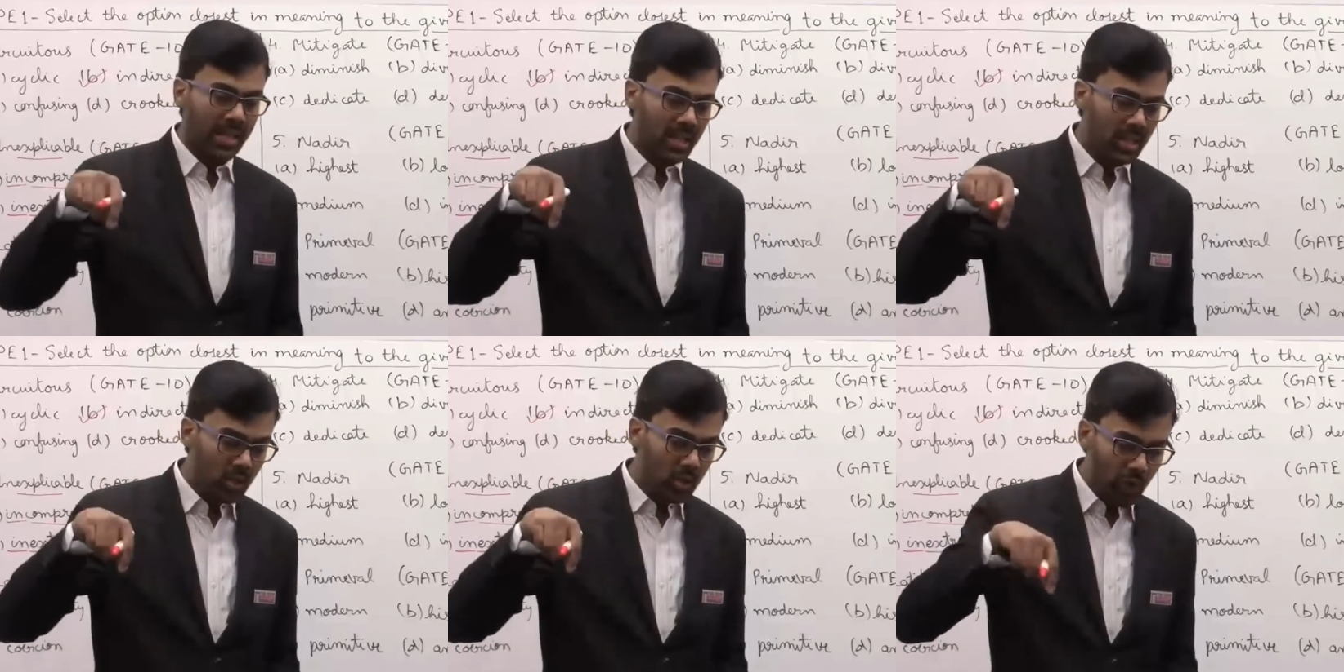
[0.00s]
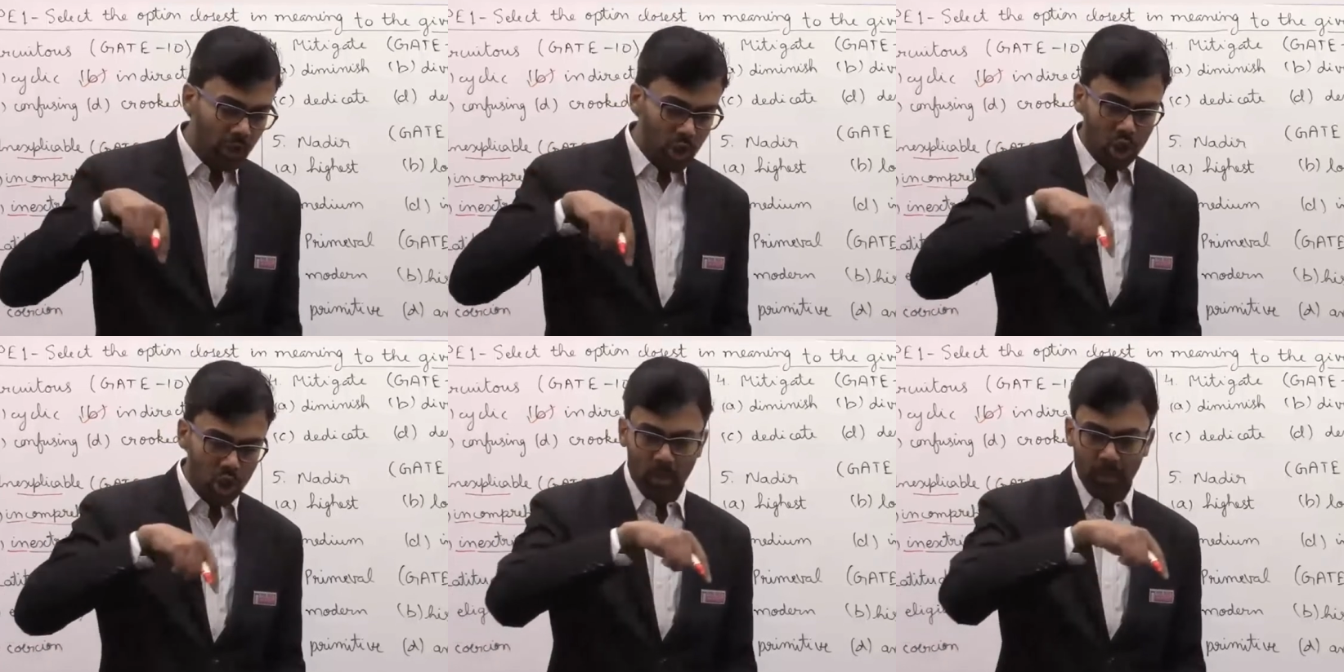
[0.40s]

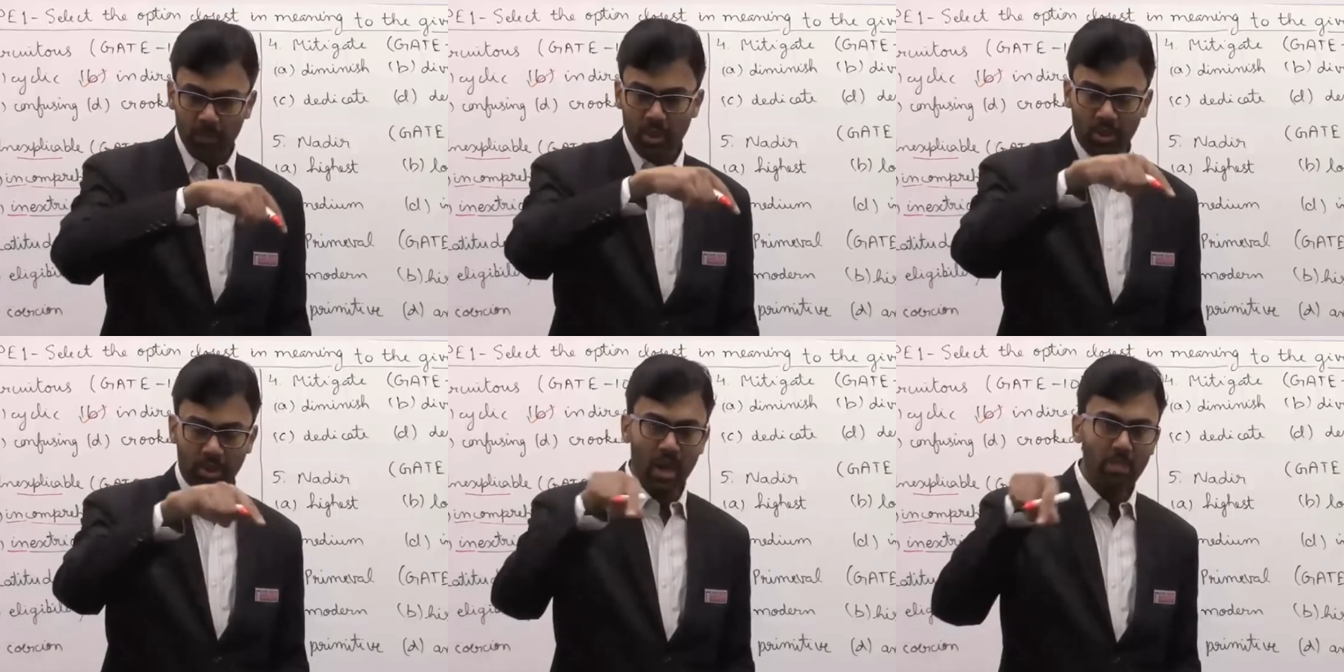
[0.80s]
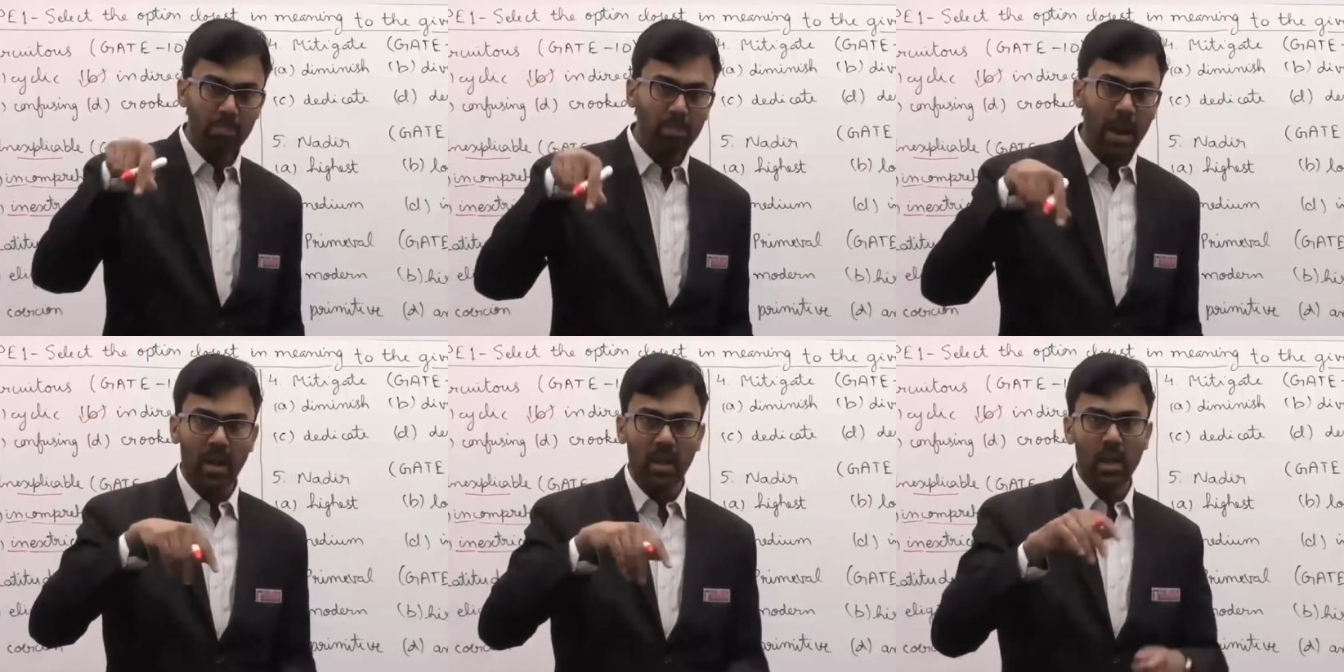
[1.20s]
which run
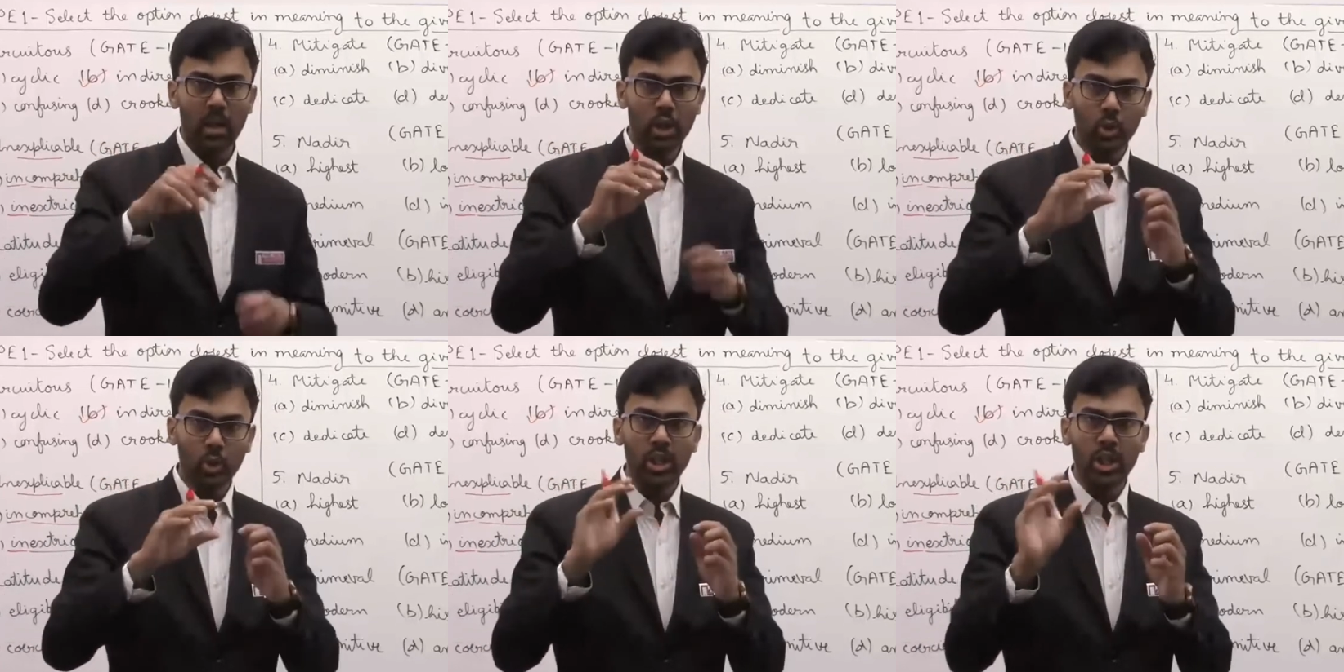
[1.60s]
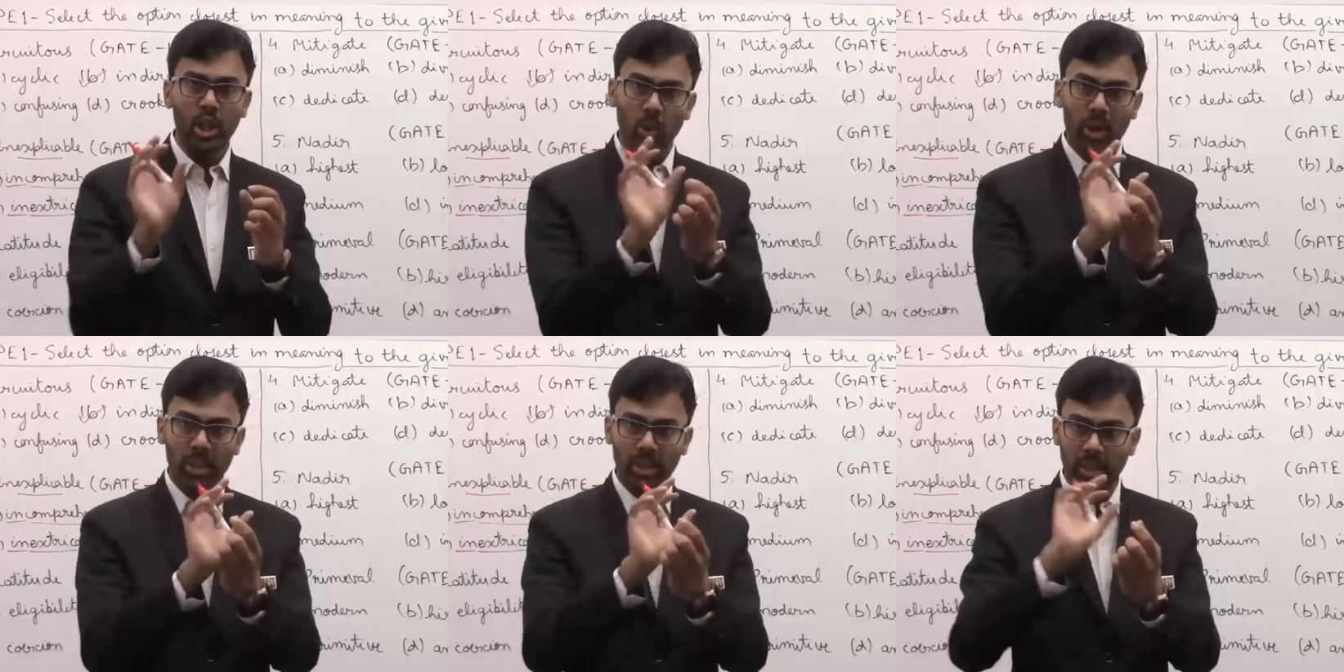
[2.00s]
parallel to the
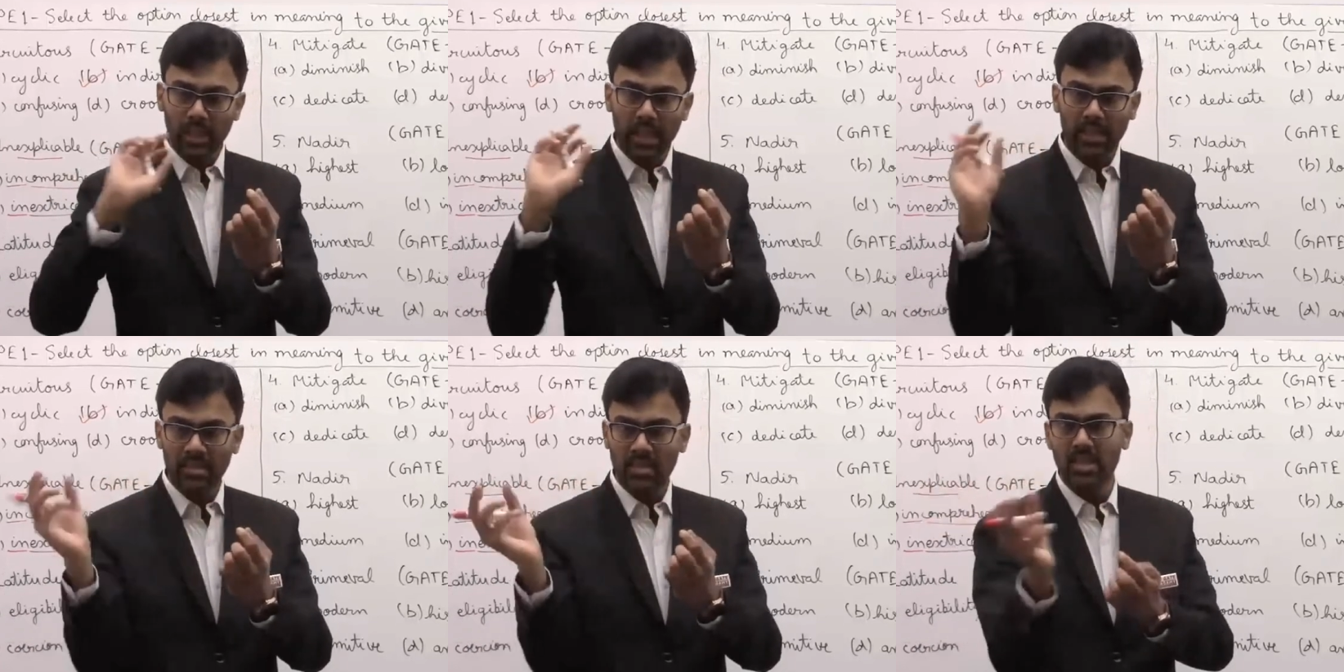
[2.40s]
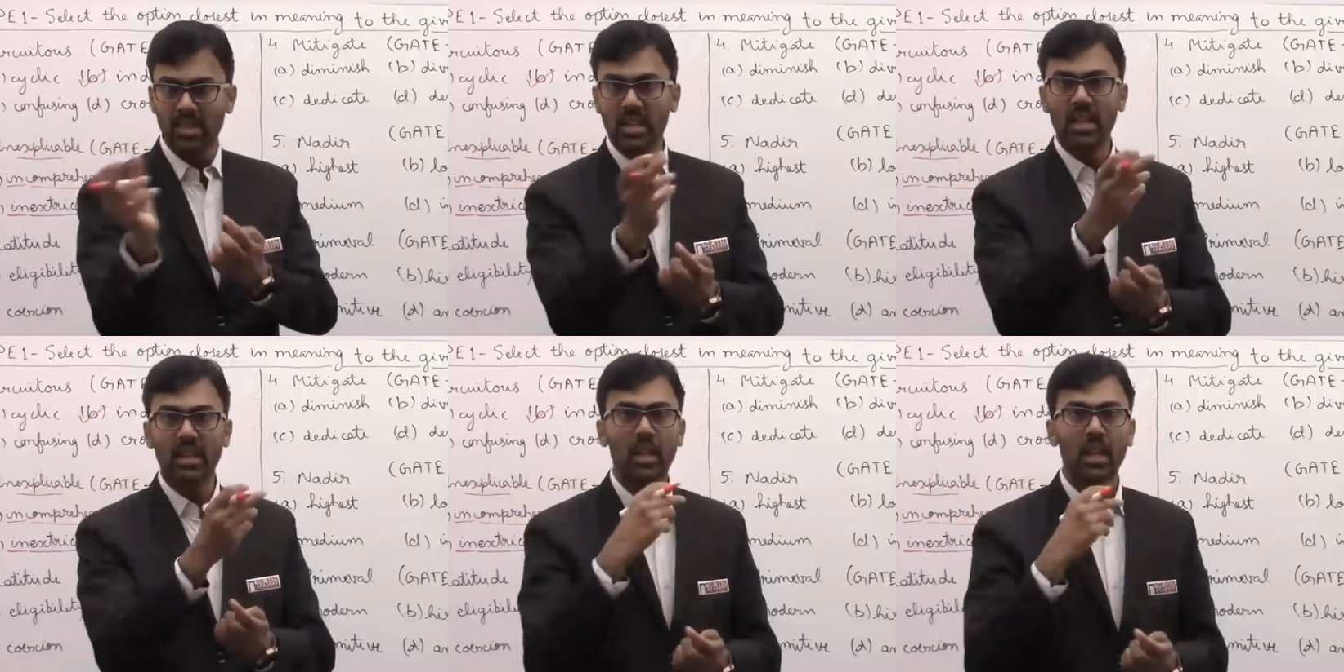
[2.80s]
equator, that is the
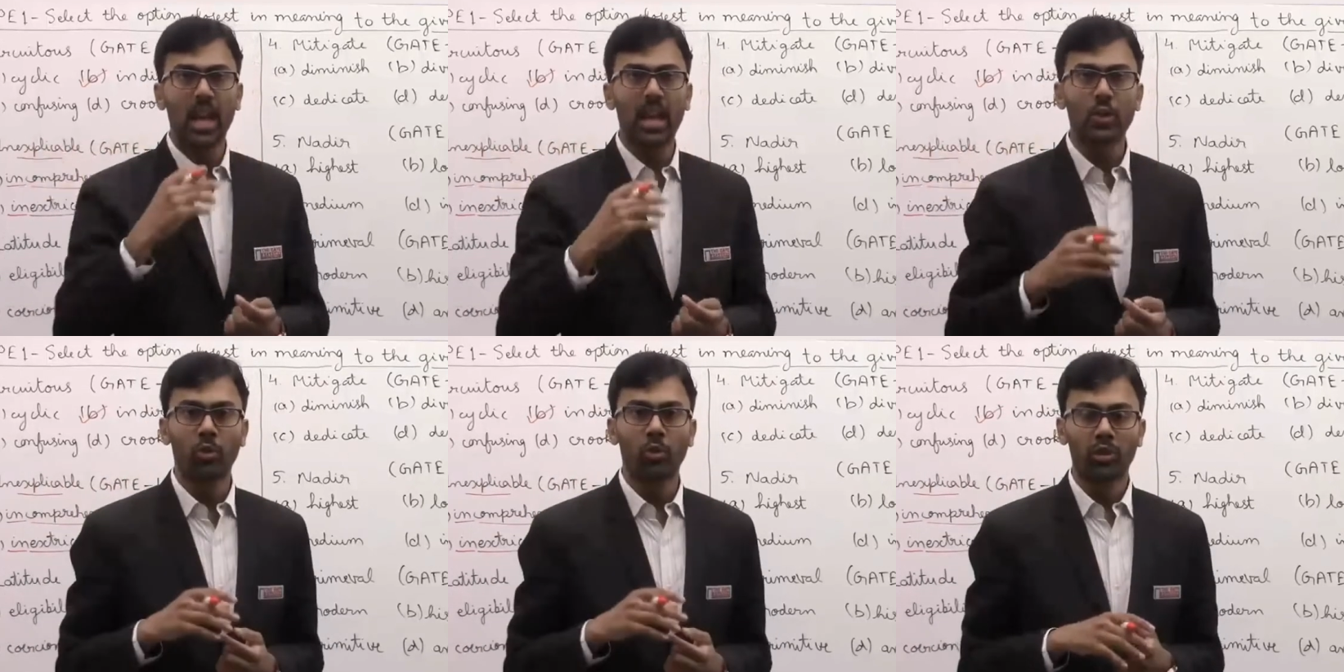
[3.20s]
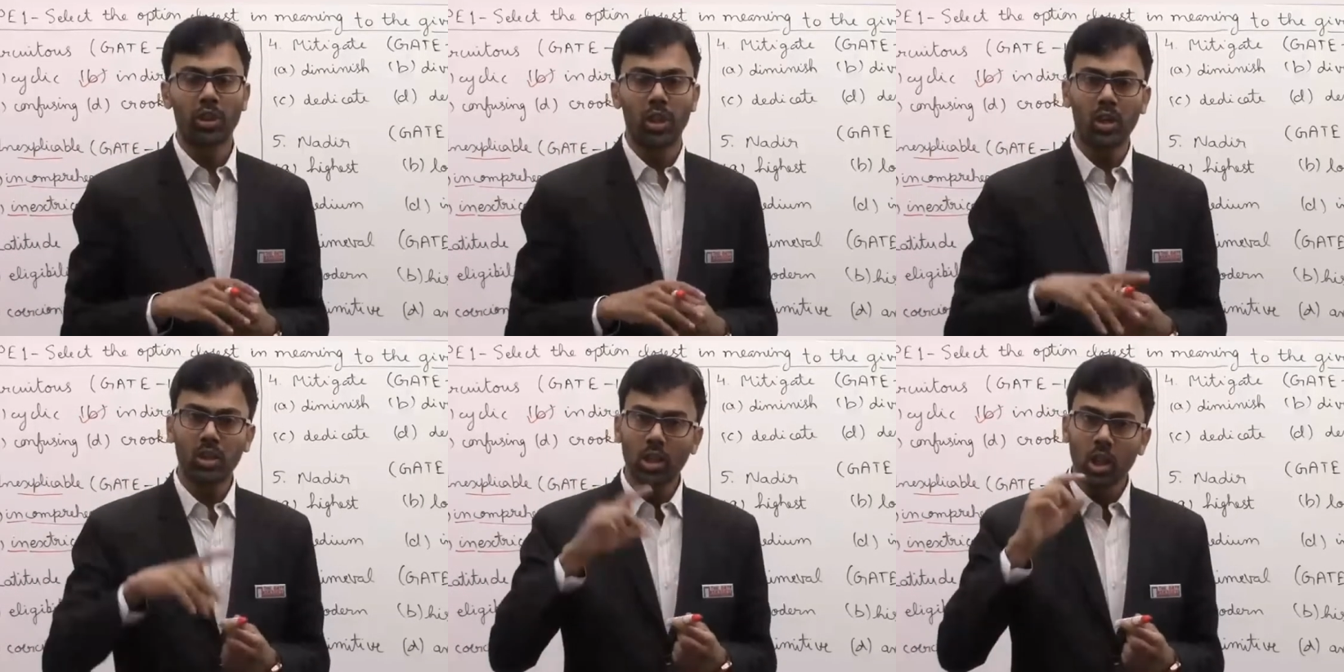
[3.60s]
center line of the
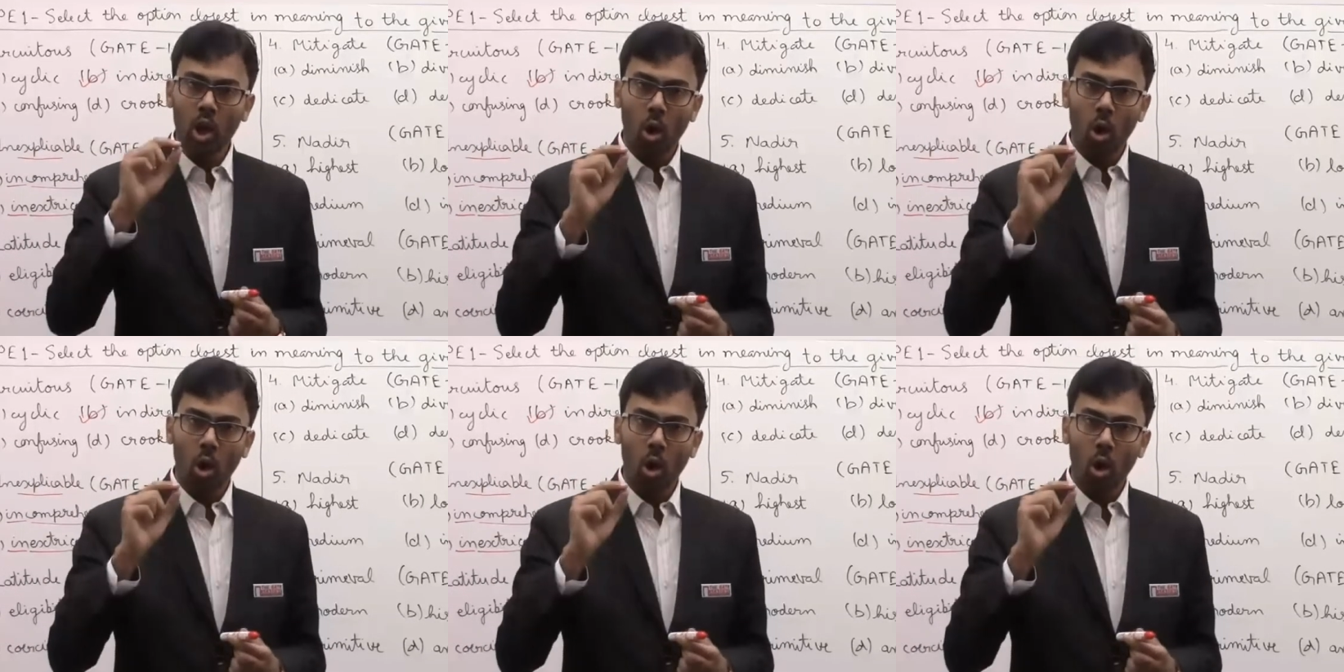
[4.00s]
earth,